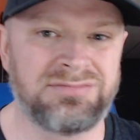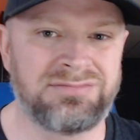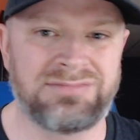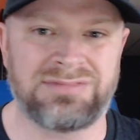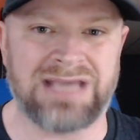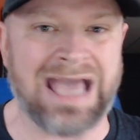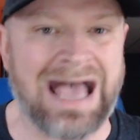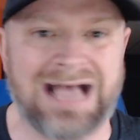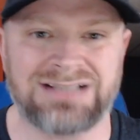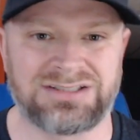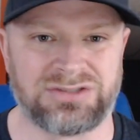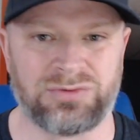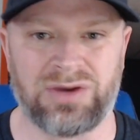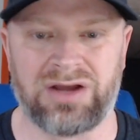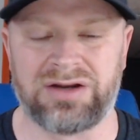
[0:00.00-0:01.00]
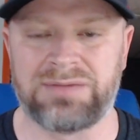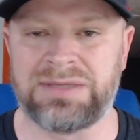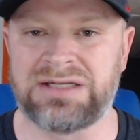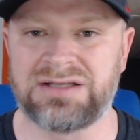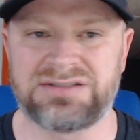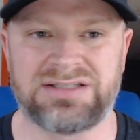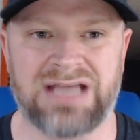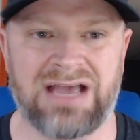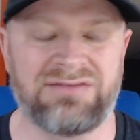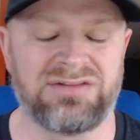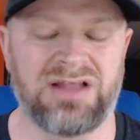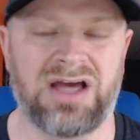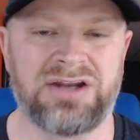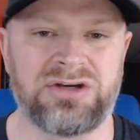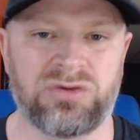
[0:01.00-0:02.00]
cast around him. He doesn't have a
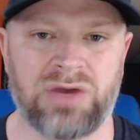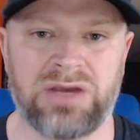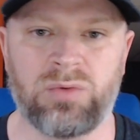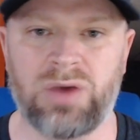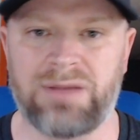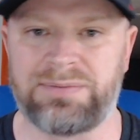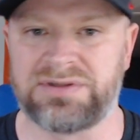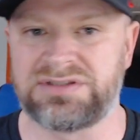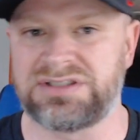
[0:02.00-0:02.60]
lot of great weapons.